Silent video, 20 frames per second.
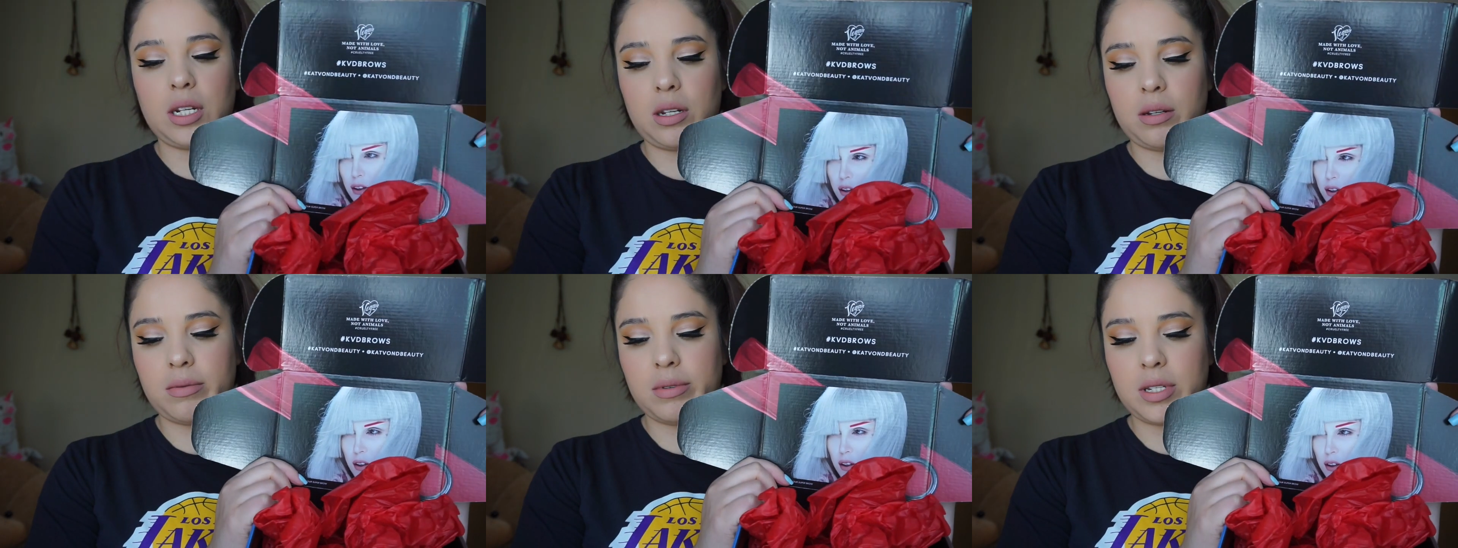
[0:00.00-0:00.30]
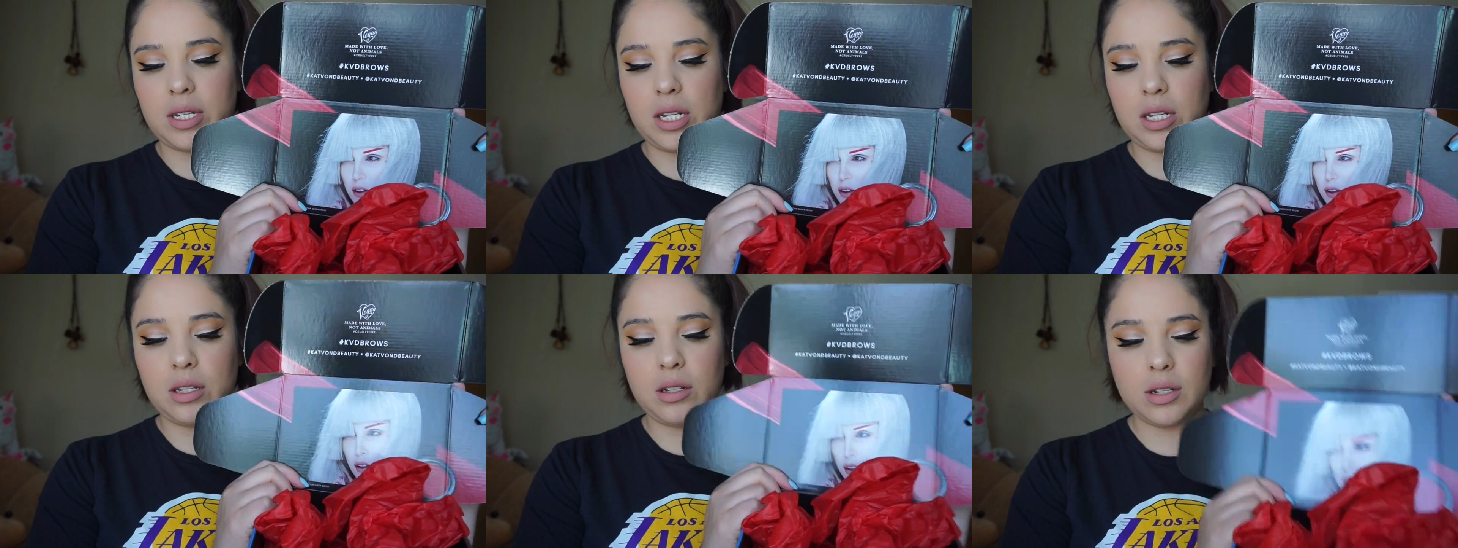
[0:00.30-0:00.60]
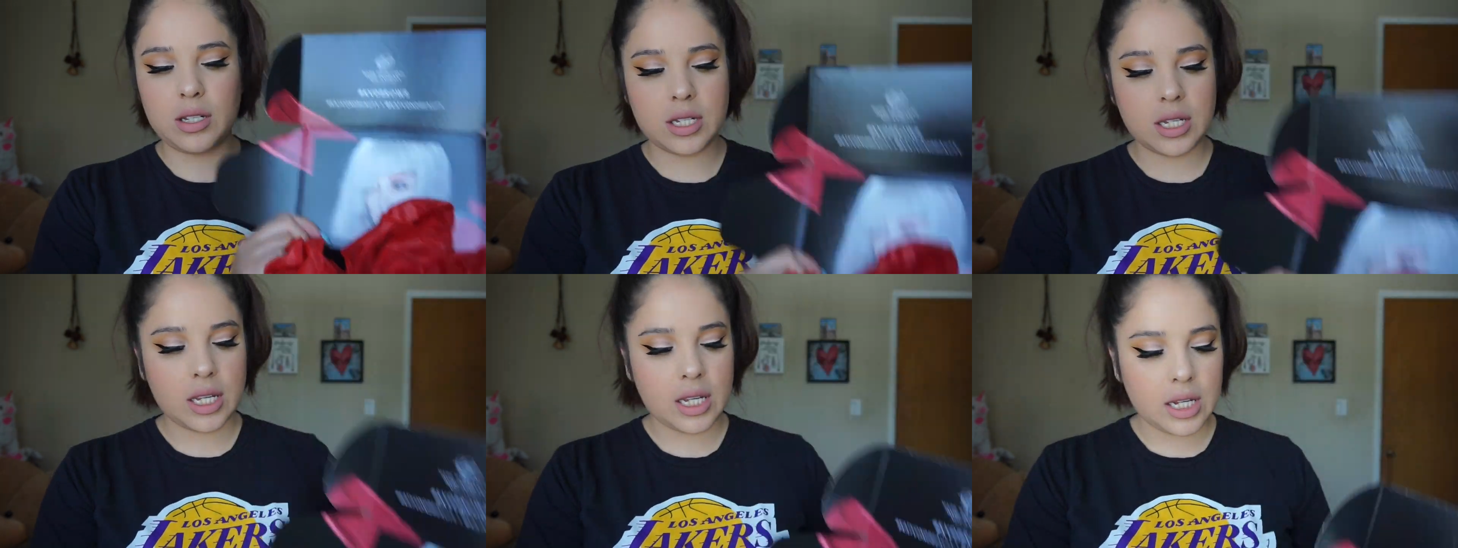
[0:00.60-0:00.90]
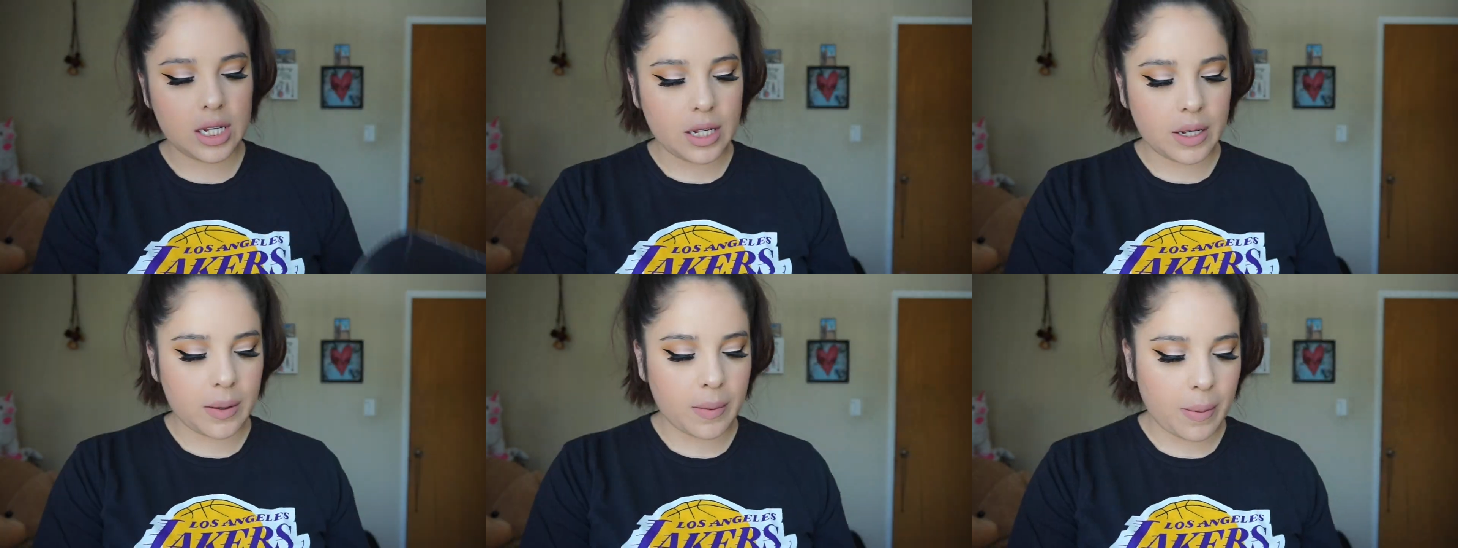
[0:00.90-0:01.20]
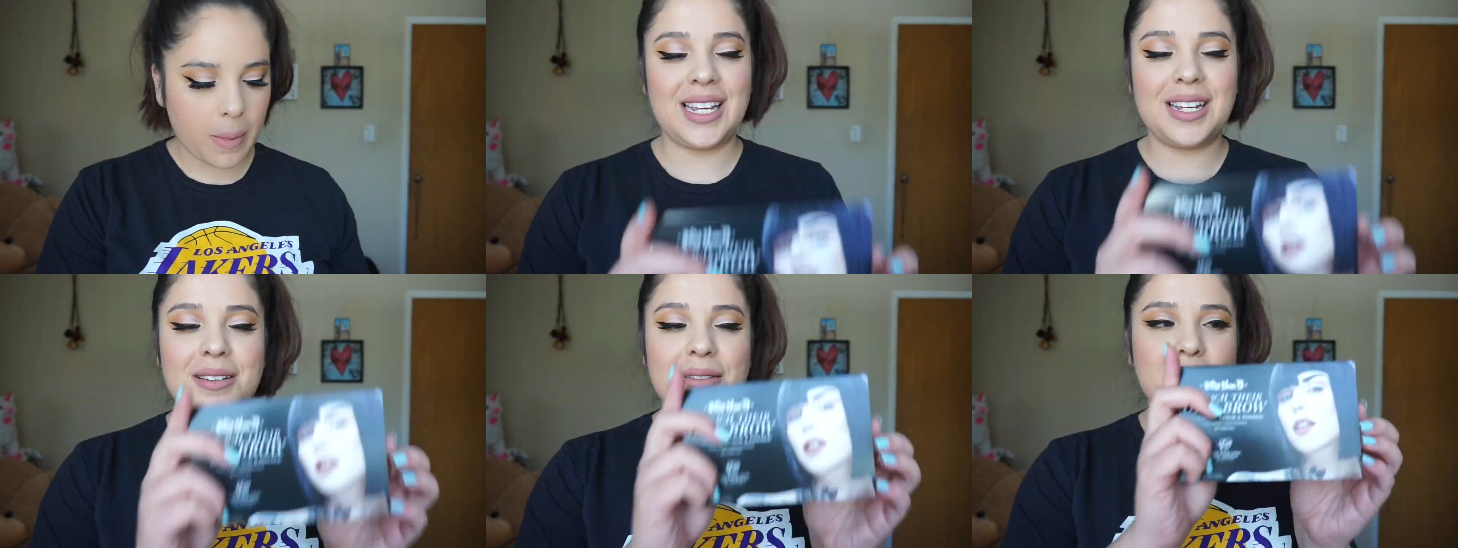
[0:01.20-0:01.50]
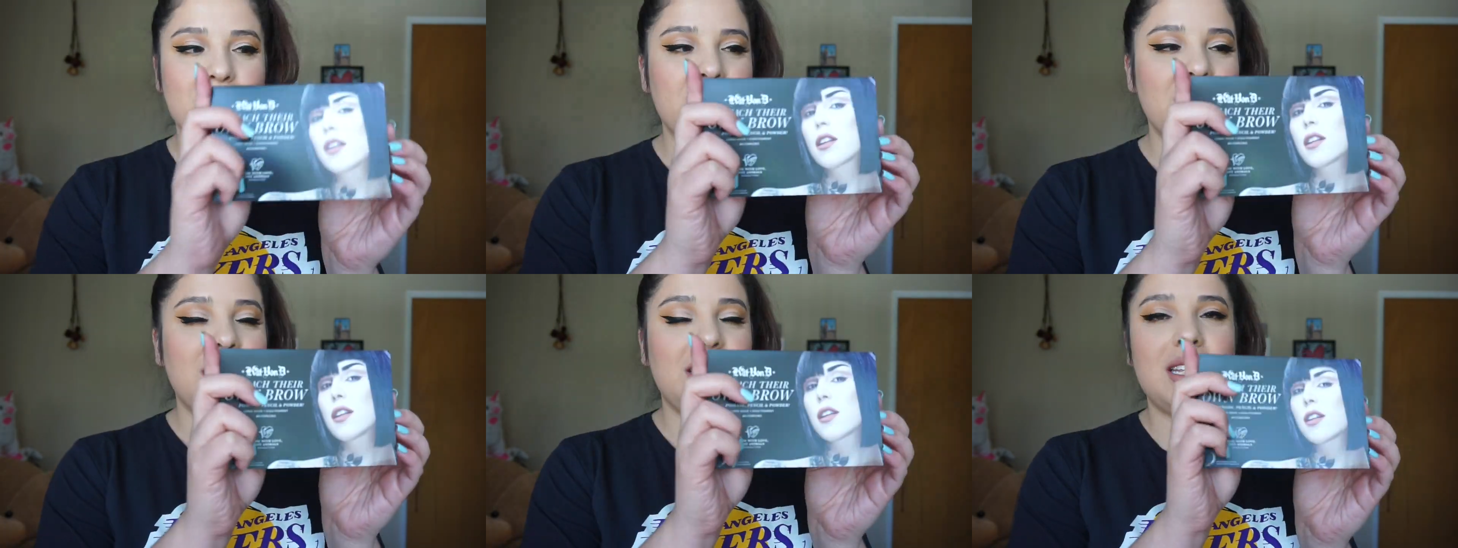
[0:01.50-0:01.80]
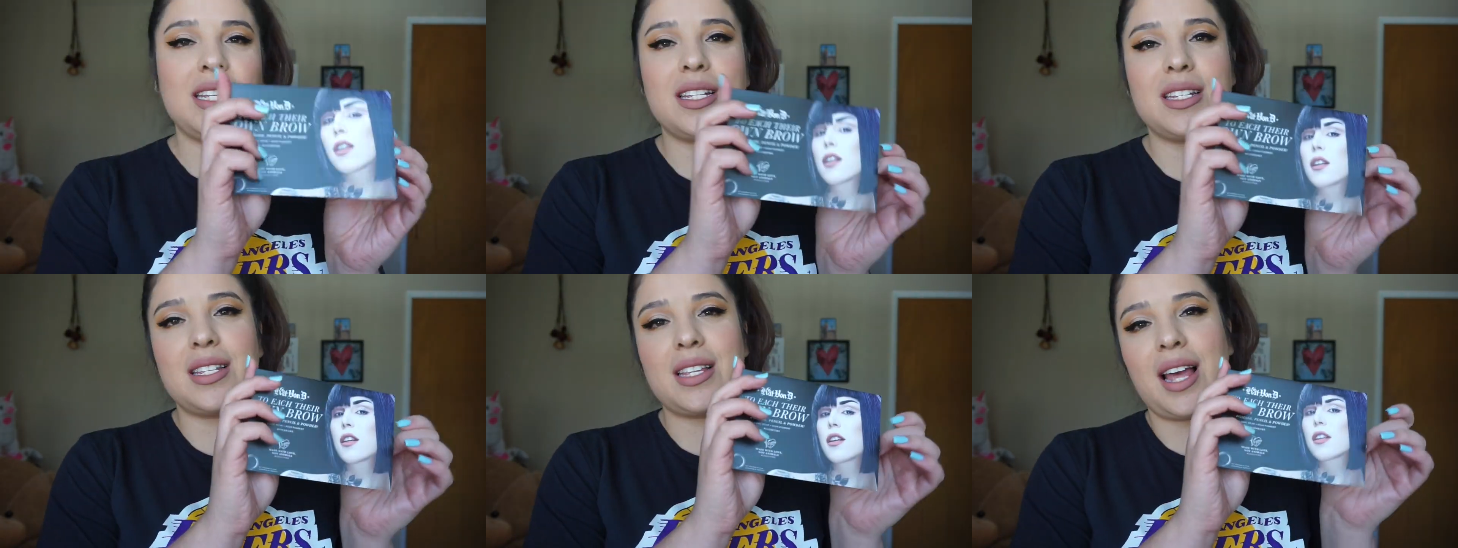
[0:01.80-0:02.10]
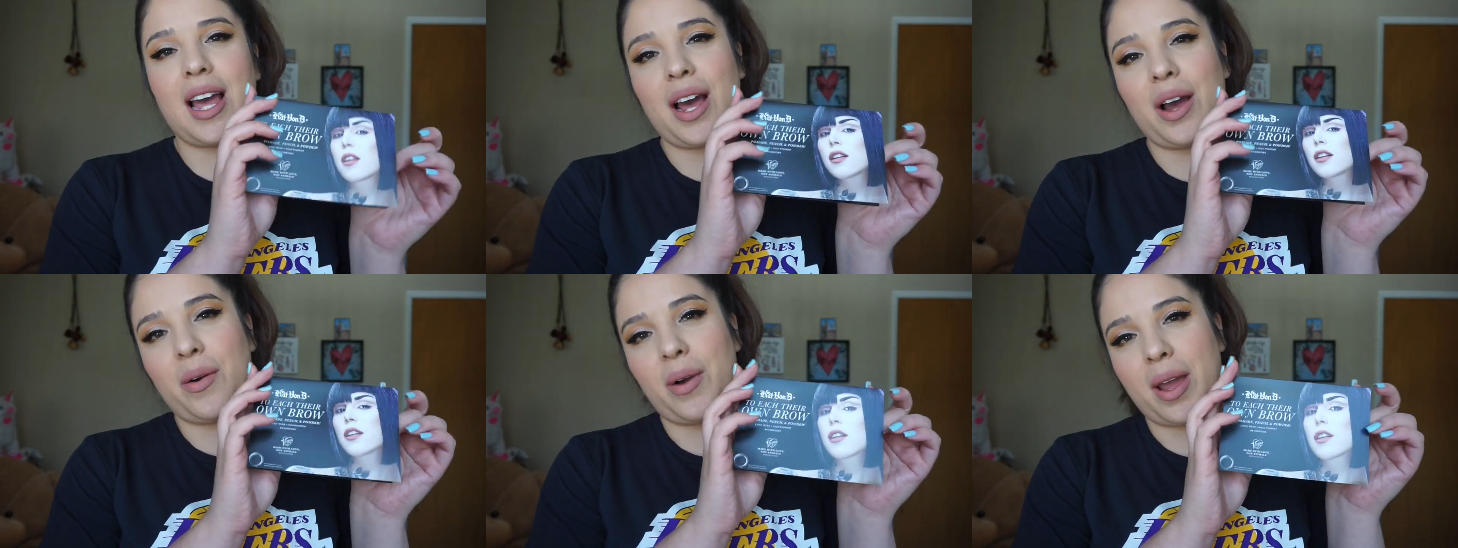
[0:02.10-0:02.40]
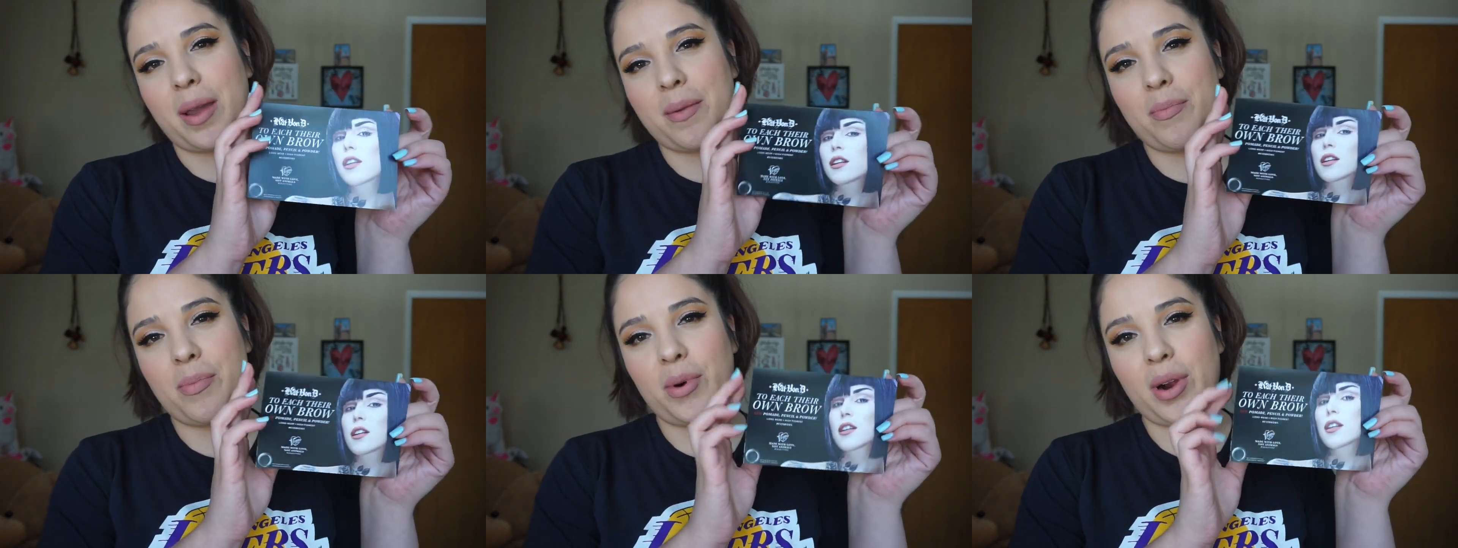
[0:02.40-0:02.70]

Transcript: comes in looks like. It comes with this How I